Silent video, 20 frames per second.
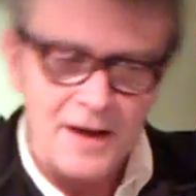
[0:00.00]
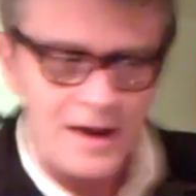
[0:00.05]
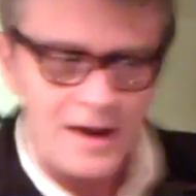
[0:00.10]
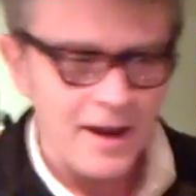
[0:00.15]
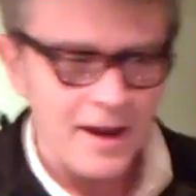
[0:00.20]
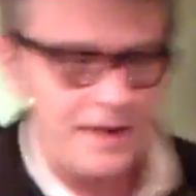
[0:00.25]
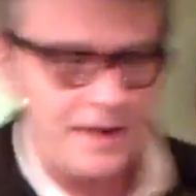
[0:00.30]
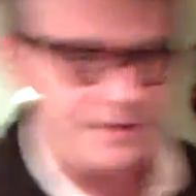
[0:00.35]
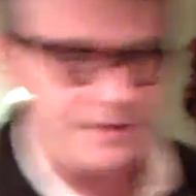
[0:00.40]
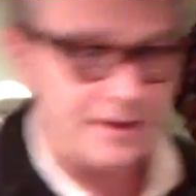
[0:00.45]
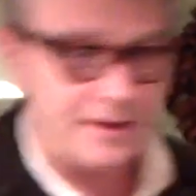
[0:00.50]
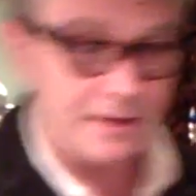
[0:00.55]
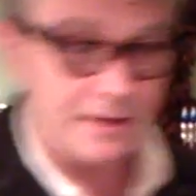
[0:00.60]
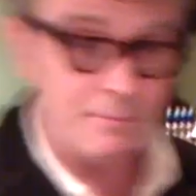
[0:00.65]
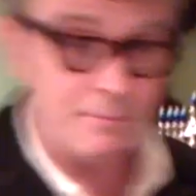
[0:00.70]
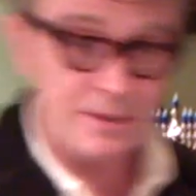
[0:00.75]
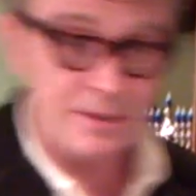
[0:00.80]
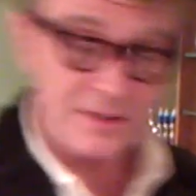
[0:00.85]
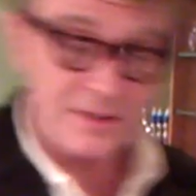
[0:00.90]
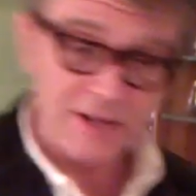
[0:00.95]
And
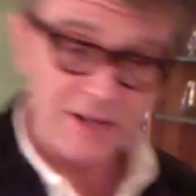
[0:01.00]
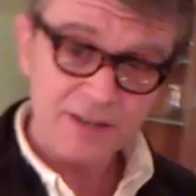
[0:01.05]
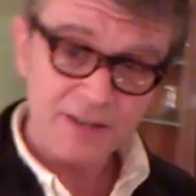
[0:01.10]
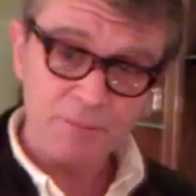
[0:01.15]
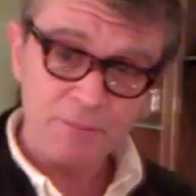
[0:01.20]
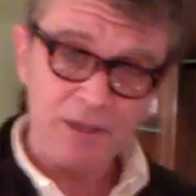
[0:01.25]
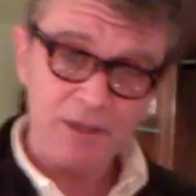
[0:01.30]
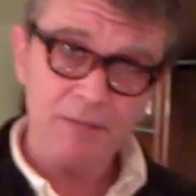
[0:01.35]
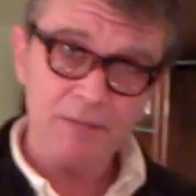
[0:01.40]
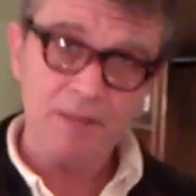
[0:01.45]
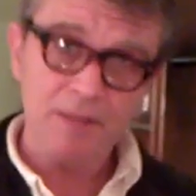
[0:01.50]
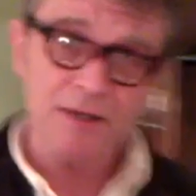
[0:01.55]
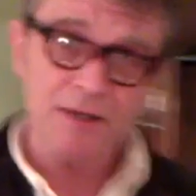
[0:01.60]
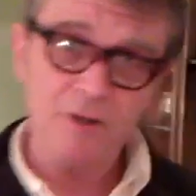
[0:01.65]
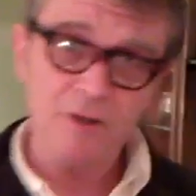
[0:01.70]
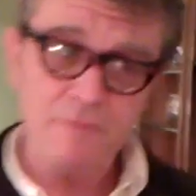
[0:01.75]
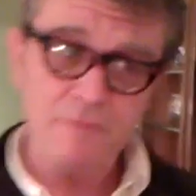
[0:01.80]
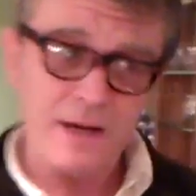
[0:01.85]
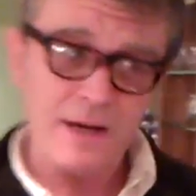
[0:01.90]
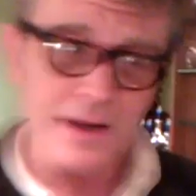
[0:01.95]
Bill's asked me to make
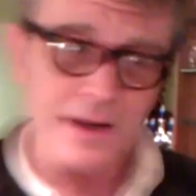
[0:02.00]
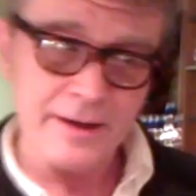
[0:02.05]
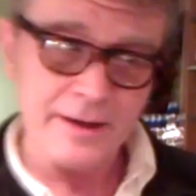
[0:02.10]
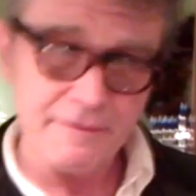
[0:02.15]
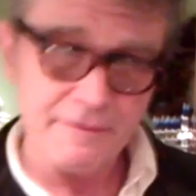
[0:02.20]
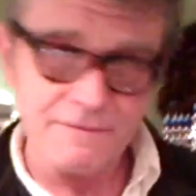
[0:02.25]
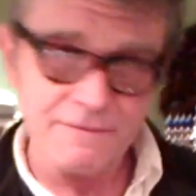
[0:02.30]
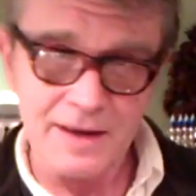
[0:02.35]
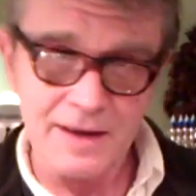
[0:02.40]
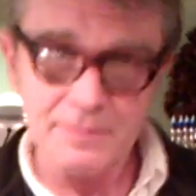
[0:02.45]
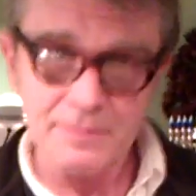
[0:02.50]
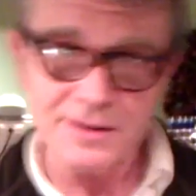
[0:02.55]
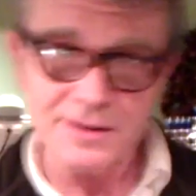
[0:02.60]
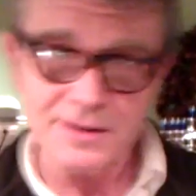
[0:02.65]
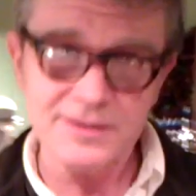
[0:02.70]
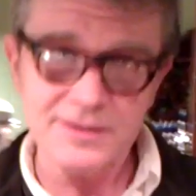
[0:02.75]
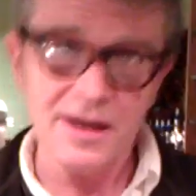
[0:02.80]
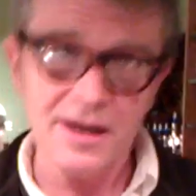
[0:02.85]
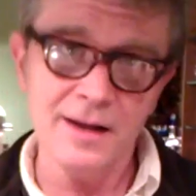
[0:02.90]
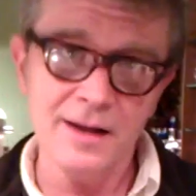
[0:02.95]
you my famous
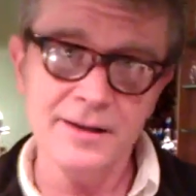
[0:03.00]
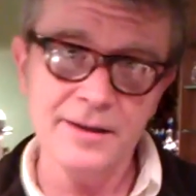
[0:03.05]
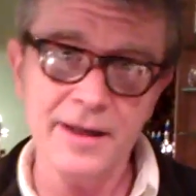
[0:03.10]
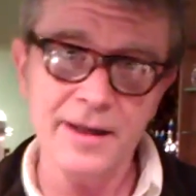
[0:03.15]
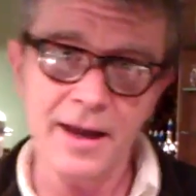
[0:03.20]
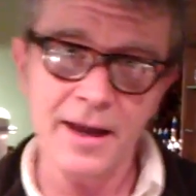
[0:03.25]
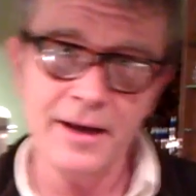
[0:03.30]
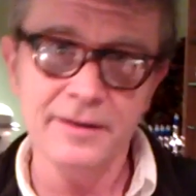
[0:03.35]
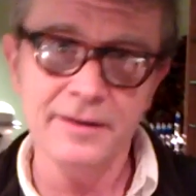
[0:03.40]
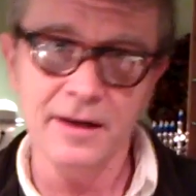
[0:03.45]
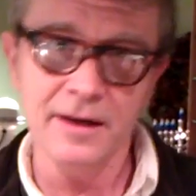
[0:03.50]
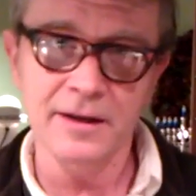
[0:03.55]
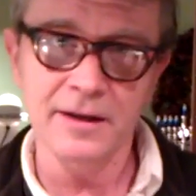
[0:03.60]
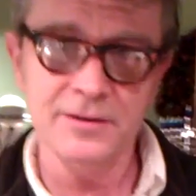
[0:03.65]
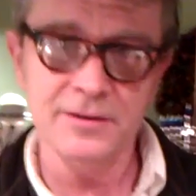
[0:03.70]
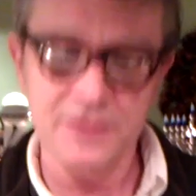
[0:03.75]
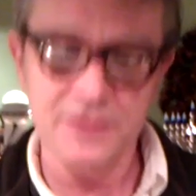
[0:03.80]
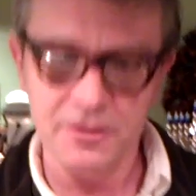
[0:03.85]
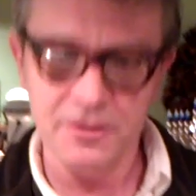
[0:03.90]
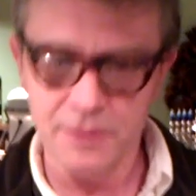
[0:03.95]
holiday
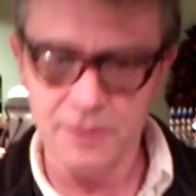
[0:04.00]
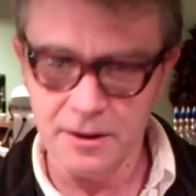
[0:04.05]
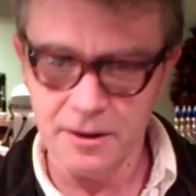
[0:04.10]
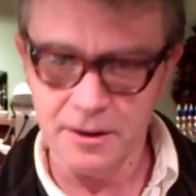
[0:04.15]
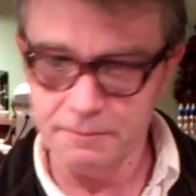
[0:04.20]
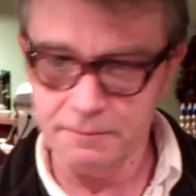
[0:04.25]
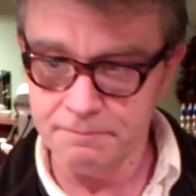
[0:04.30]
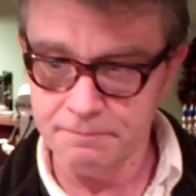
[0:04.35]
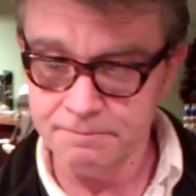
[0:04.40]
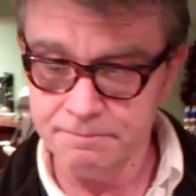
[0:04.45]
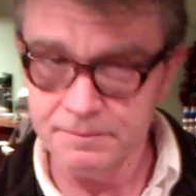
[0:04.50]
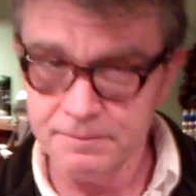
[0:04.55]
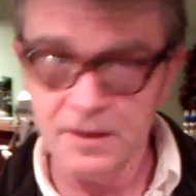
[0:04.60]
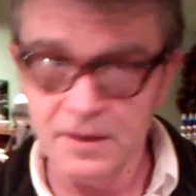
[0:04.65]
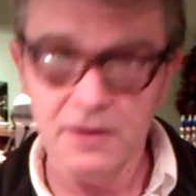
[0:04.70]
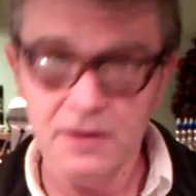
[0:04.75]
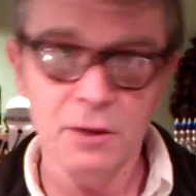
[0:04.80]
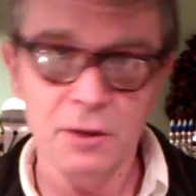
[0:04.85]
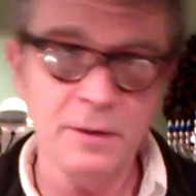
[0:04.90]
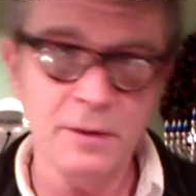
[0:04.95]
eggnog. So I
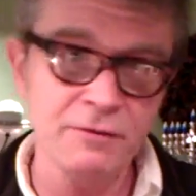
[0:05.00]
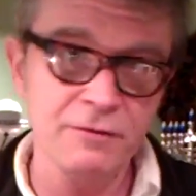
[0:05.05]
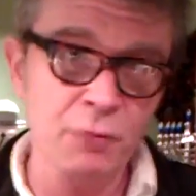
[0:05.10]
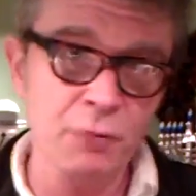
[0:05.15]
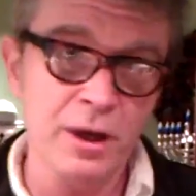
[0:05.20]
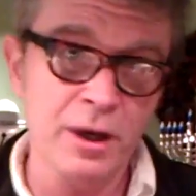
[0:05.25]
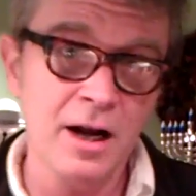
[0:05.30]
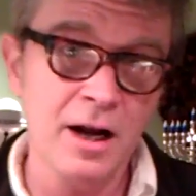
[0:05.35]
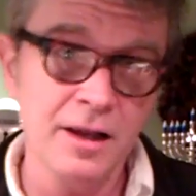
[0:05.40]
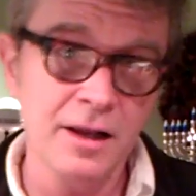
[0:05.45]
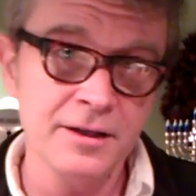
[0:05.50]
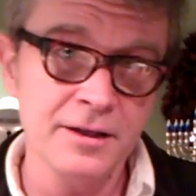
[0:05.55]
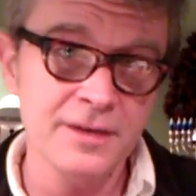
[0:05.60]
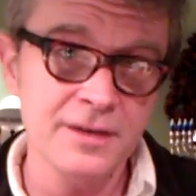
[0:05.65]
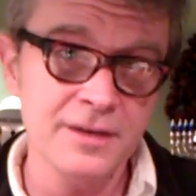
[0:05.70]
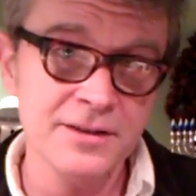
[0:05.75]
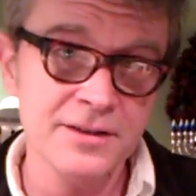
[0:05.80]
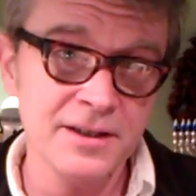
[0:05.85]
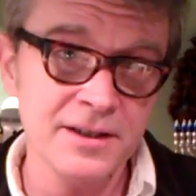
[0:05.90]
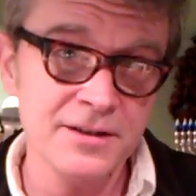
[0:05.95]
hope you have a great holiday
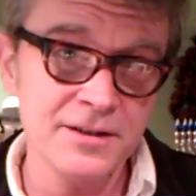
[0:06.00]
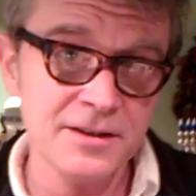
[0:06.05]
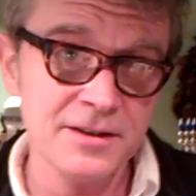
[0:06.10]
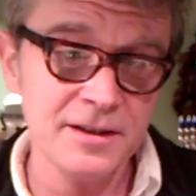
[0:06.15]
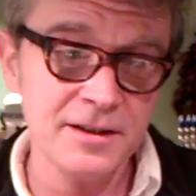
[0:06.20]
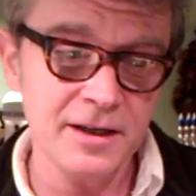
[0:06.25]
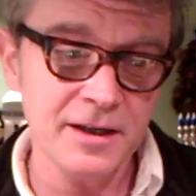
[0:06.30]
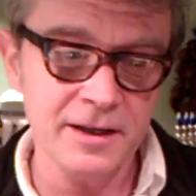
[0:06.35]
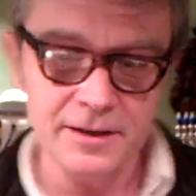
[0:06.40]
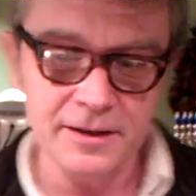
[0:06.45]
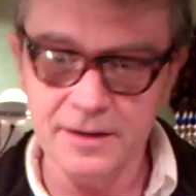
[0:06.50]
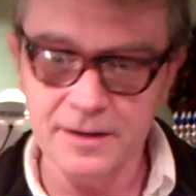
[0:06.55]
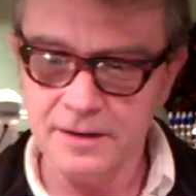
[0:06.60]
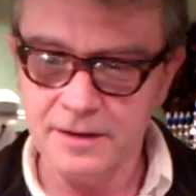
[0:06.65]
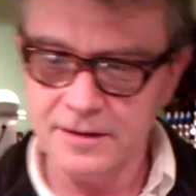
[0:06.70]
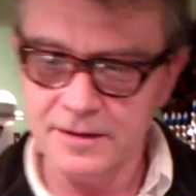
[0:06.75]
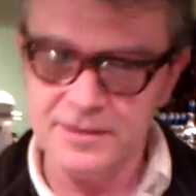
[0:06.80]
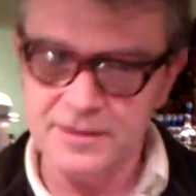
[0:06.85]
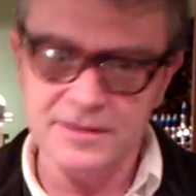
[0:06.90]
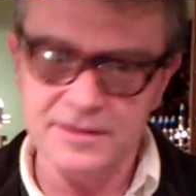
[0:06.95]
season, and
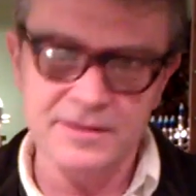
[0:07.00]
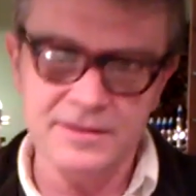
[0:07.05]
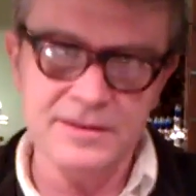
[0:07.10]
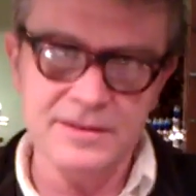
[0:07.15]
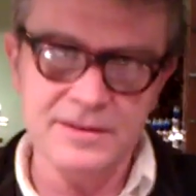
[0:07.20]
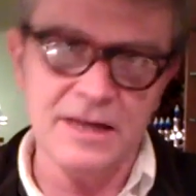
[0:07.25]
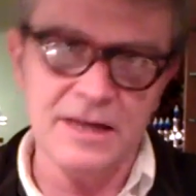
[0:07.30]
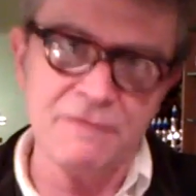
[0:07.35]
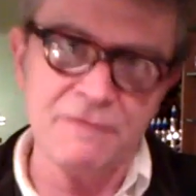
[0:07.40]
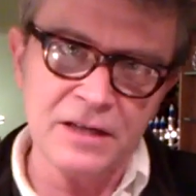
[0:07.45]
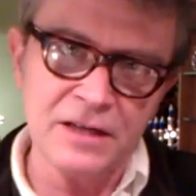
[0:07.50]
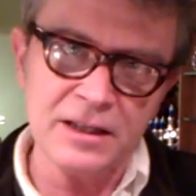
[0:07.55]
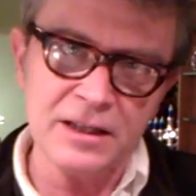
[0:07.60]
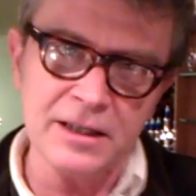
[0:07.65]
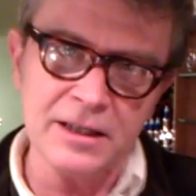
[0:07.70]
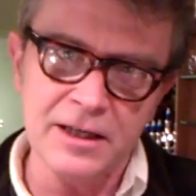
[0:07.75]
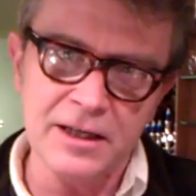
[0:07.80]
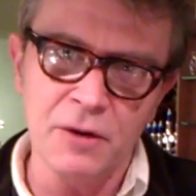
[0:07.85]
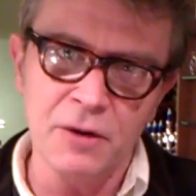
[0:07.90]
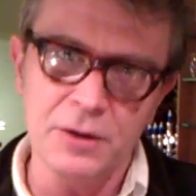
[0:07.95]
this is
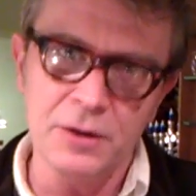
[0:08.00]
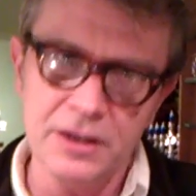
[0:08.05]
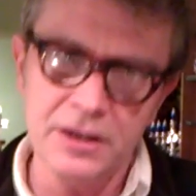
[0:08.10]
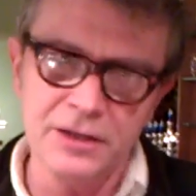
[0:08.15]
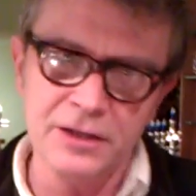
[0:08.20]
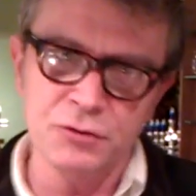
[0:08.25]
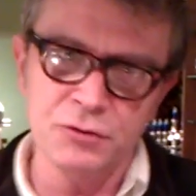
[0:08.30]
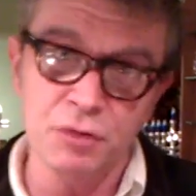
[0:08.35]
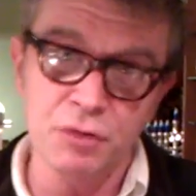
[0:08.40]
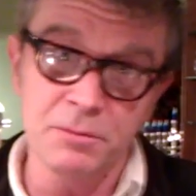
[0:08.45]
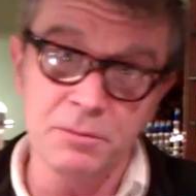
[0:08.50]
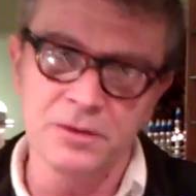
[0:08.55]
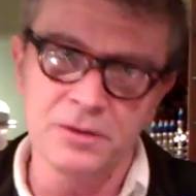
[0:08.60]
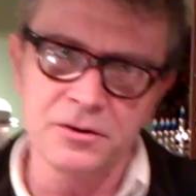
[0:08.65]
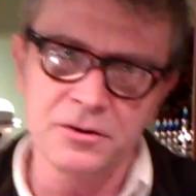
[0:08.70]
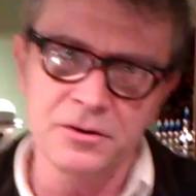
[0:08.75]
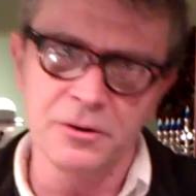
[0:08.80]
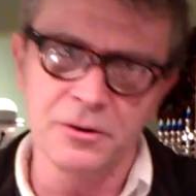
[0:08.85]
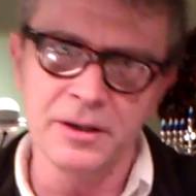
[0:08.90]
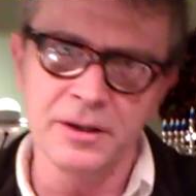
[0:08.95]
definitely going to contribute
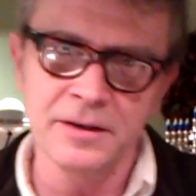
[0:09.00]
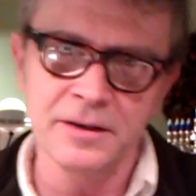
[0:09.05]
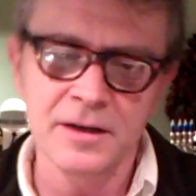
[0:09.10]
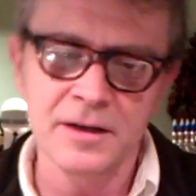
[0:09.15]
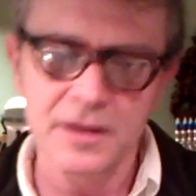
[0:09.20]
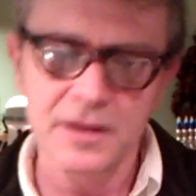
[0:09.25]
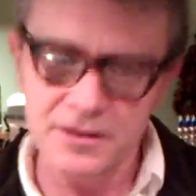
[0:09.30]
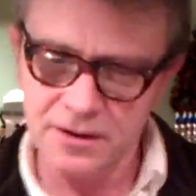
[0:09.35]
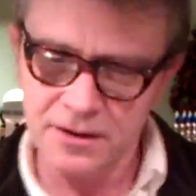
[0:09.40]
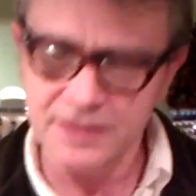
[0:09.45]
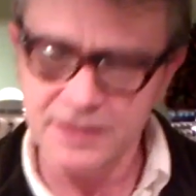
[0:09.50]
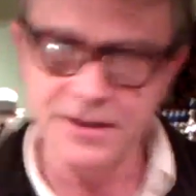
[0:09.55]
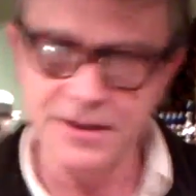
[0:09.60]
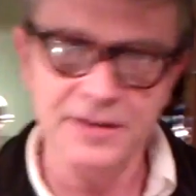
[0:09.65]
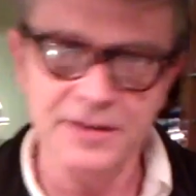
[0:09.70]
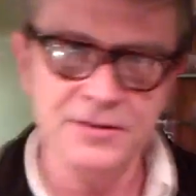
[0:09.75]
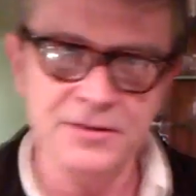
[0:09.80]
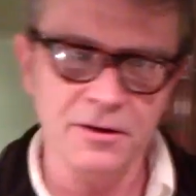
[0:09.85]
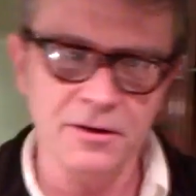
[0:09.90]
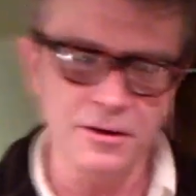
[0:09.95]
to it. So let's
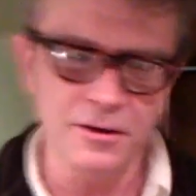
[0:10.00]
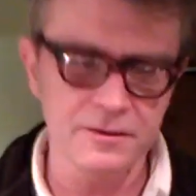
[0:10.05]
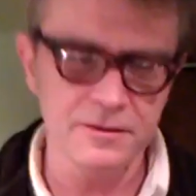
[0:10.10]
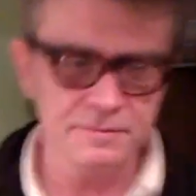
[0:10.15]
get started.